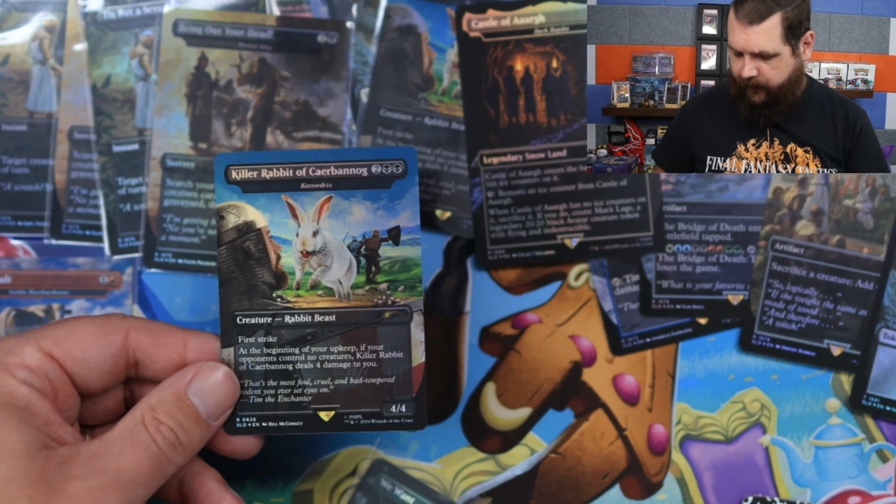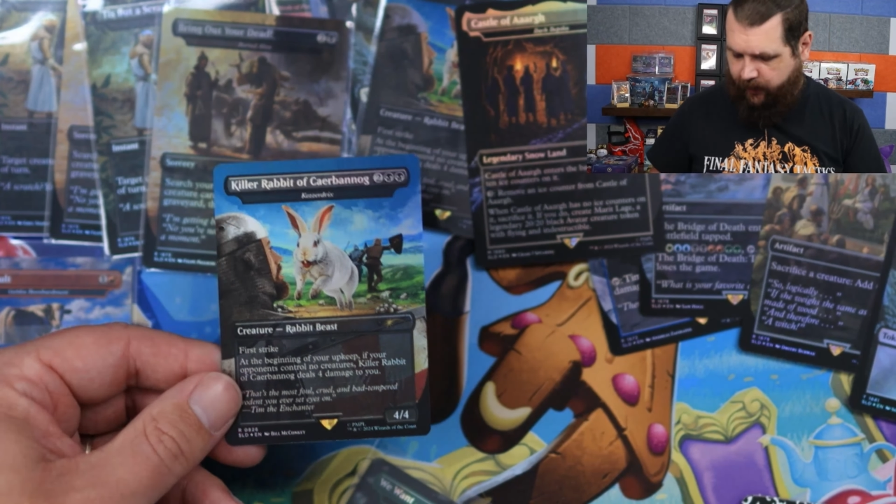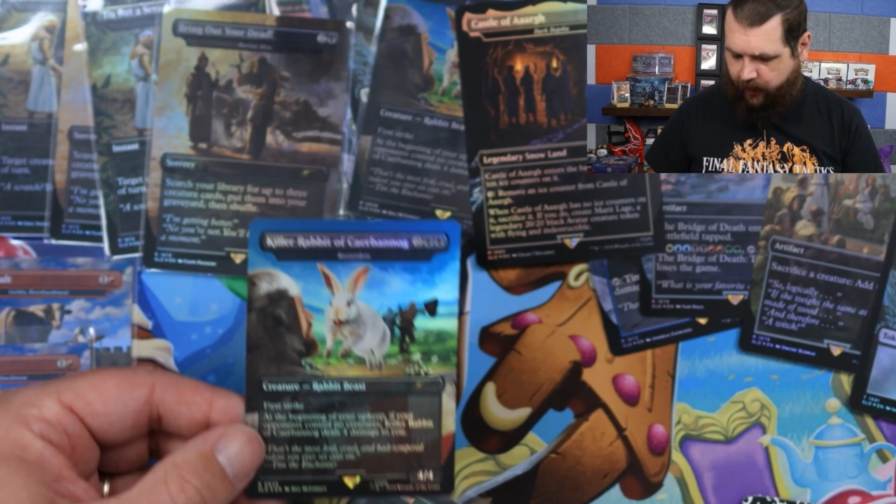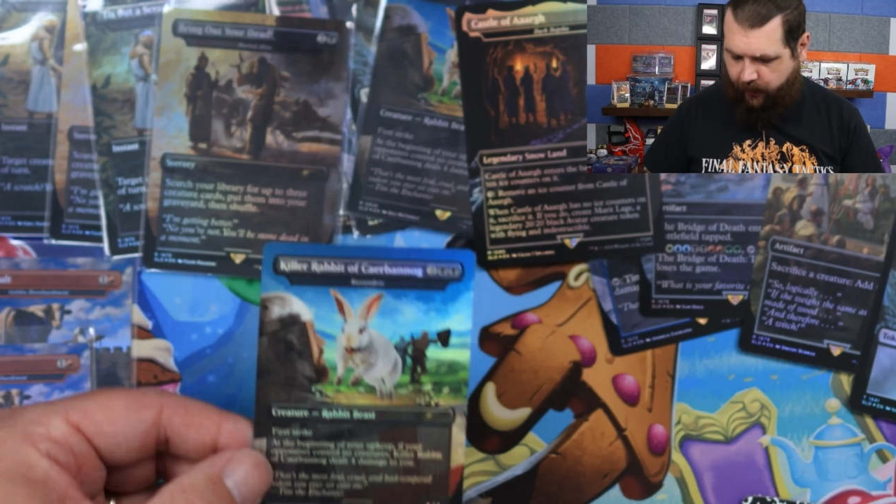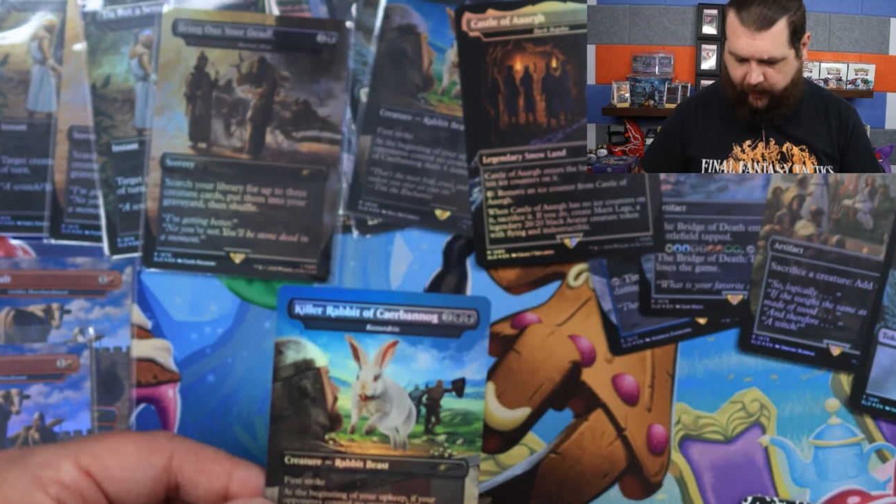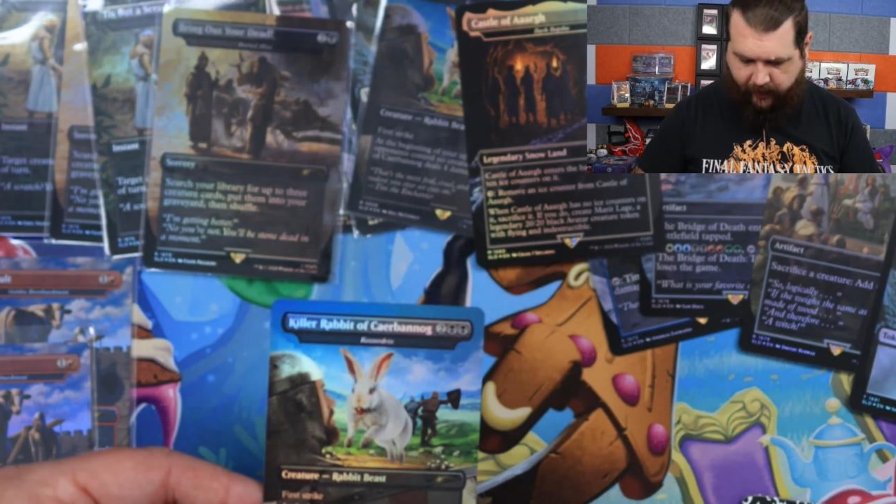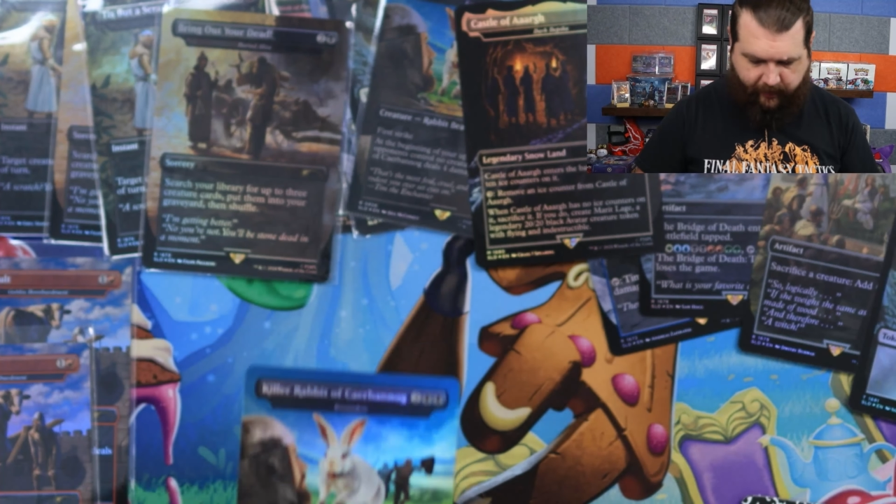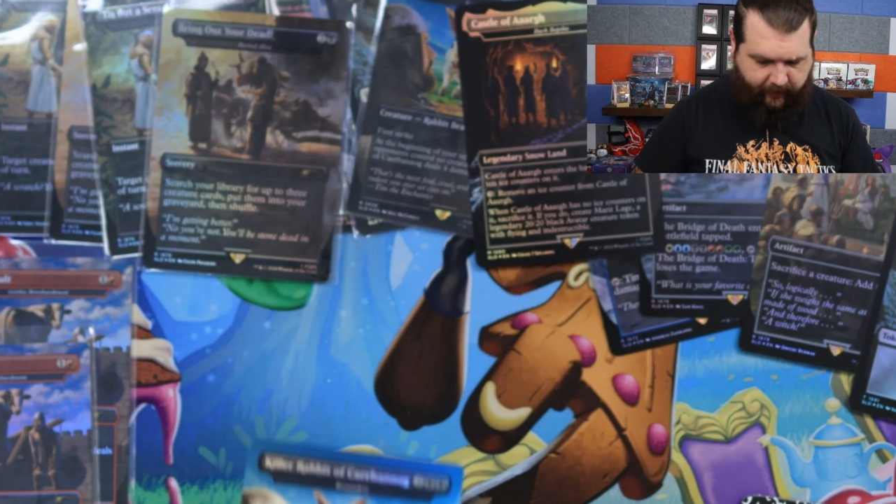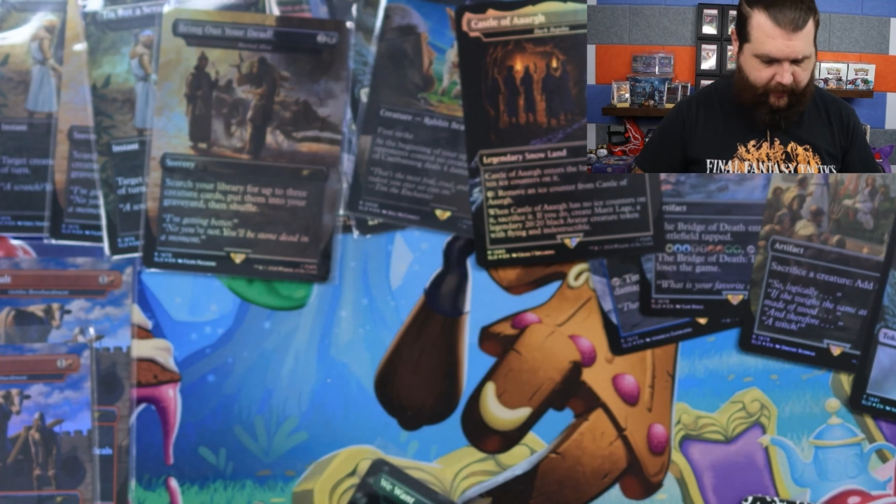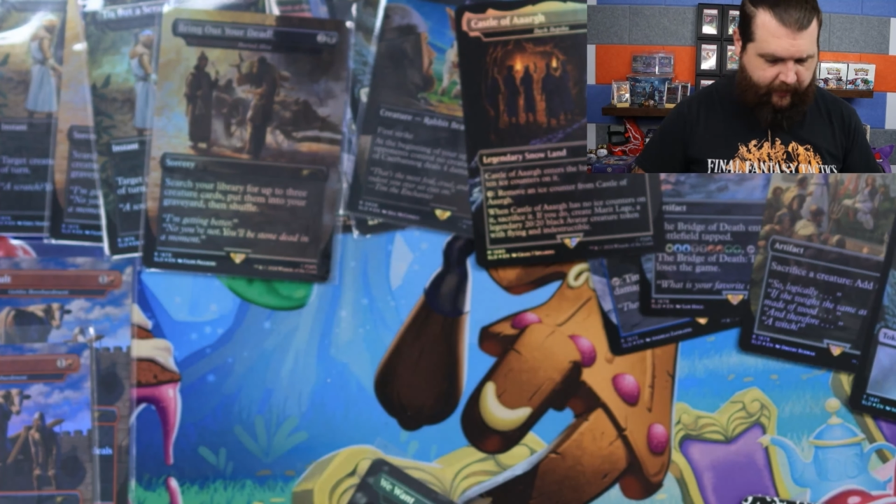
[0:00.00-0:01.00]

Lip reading: No